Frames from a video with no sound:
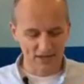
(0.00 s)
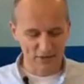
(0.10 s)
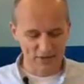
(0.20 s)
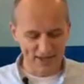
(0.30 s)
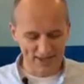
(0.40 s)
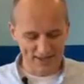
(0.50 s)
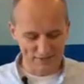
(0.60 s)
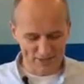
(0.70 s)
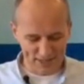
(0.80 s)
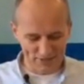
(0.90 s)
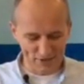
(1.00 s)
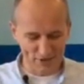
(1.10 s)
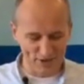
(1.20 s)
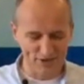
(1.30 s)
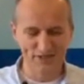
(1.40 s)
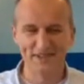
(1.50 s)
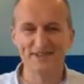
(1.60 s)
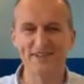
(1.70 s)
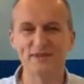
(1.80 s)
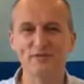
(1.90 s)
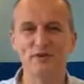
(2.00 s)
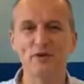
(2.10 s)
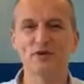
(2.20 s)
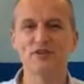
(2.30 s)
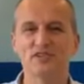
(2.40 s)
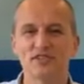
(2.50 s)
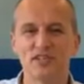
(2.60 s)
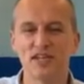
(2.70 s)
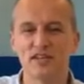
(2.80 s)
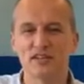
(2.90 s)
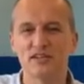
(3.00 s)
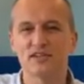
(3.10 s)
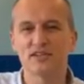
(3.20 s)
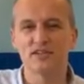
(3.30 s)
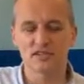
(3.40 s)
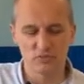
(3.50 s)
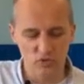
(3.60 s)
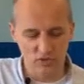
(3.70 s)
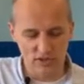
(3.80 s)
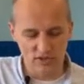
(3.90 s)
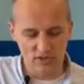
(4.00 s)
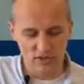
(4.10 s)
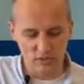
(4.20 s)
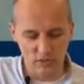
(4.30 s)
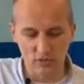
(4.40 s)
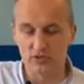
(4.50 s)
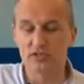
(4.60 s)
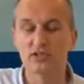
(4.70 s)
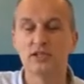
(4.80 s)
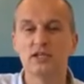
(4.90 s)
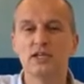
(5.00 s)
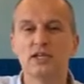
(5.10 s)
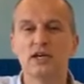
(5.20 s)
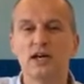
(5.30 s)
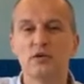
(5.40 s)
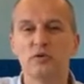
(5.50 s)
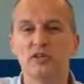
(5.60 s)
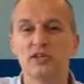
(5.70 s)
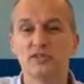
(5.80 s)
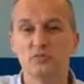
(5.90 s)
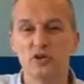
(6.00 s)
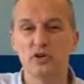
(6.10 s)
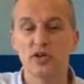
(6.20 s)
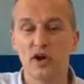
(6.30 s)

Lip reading: Okay, as we give our focus together this morning to the Lord, with his word